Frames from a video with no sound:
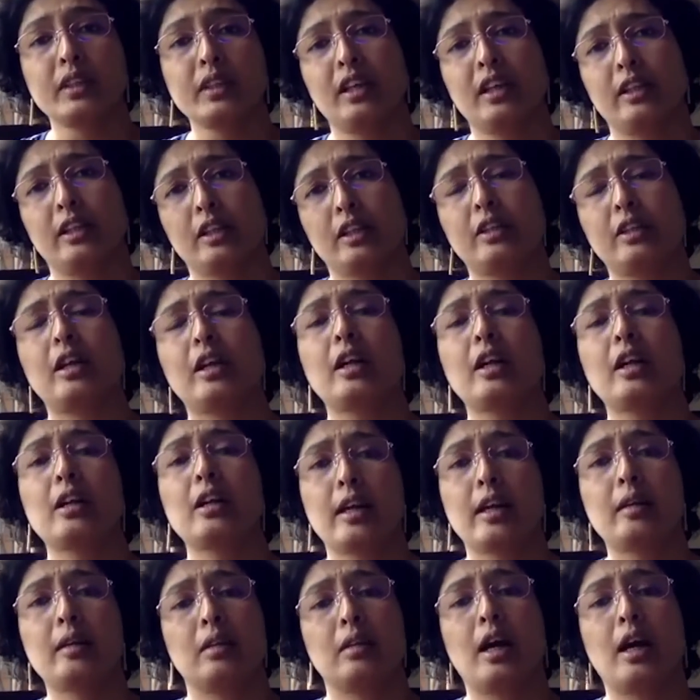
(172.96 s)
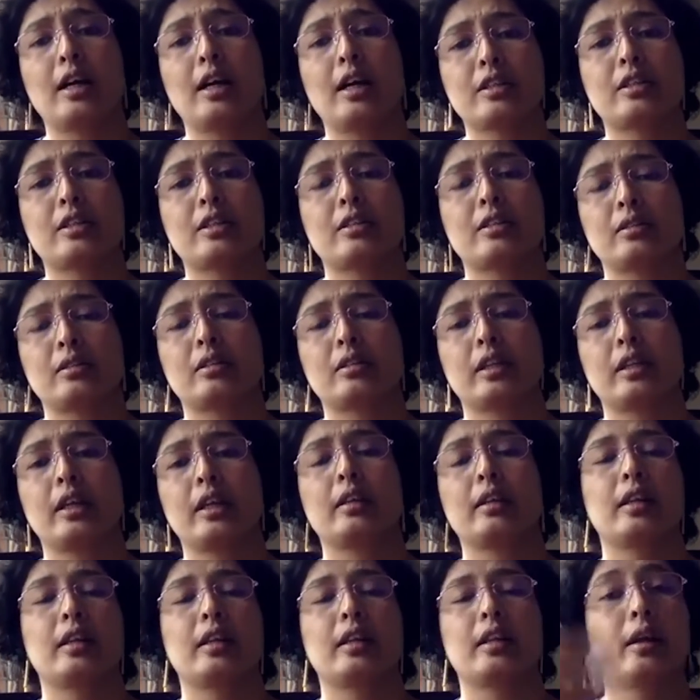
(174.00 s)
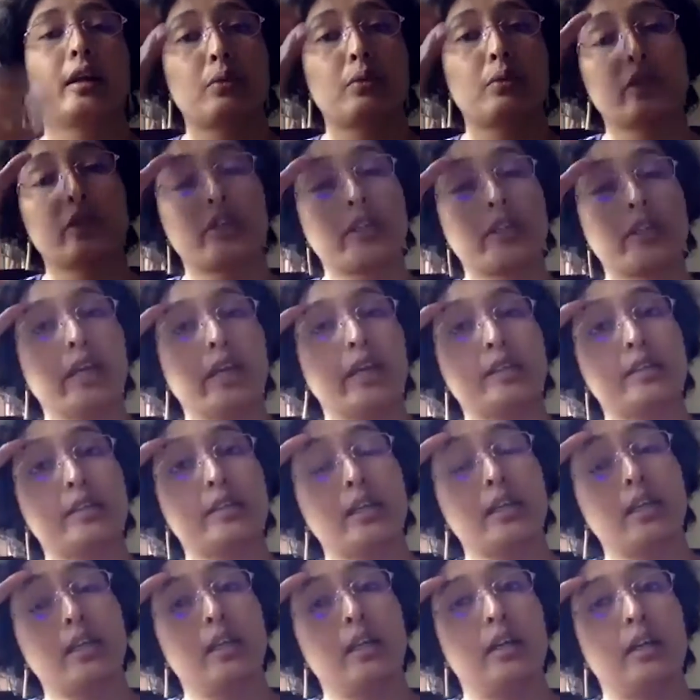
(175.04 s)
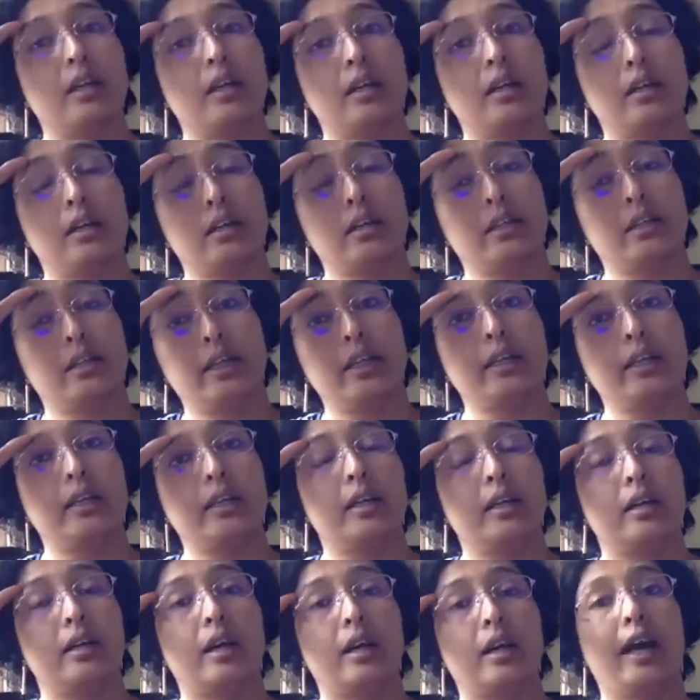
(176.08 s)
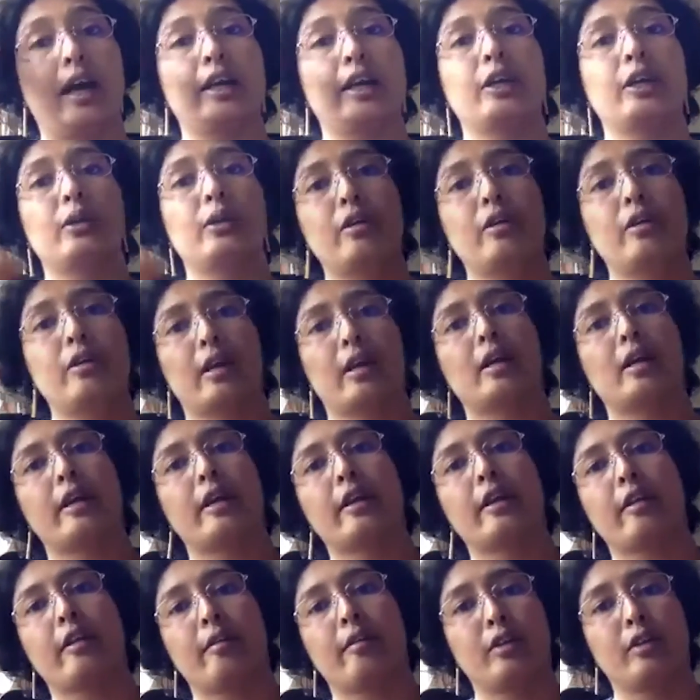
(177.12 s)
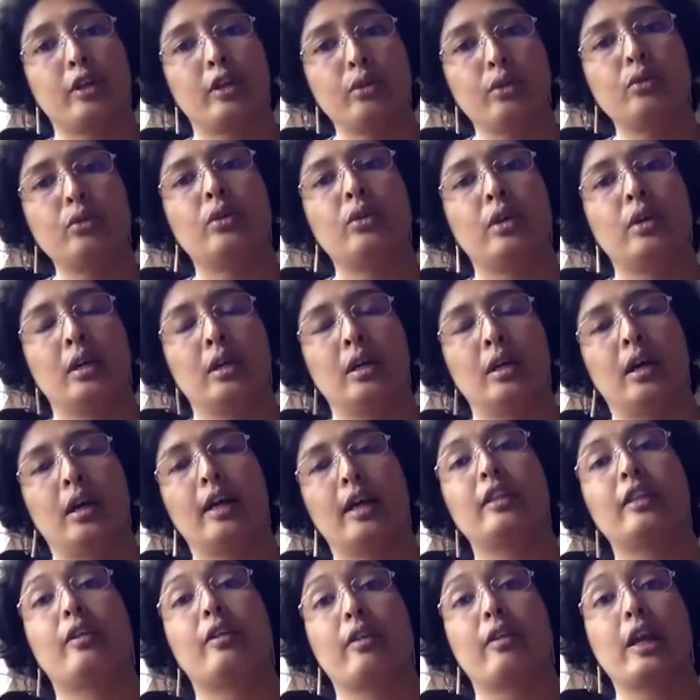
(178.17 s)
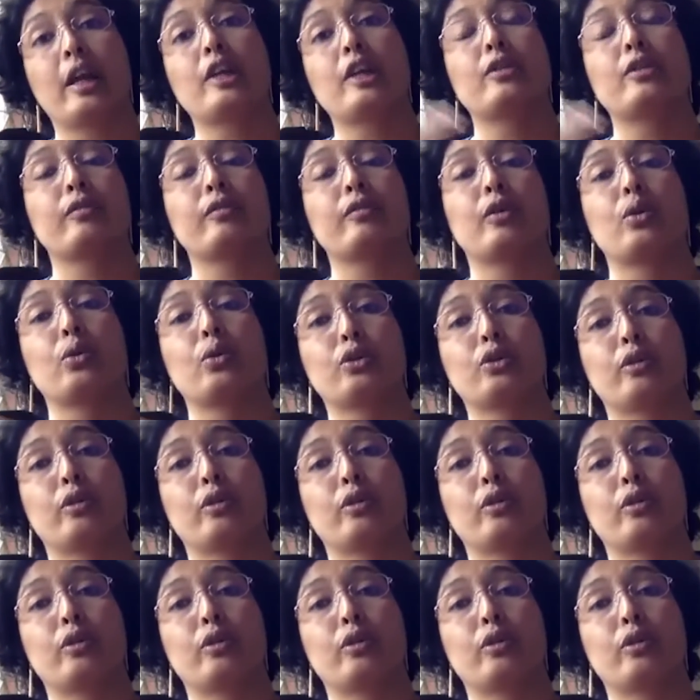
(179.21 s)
And the third and last thing that I would say is the annual recurring revenue and the rate of growth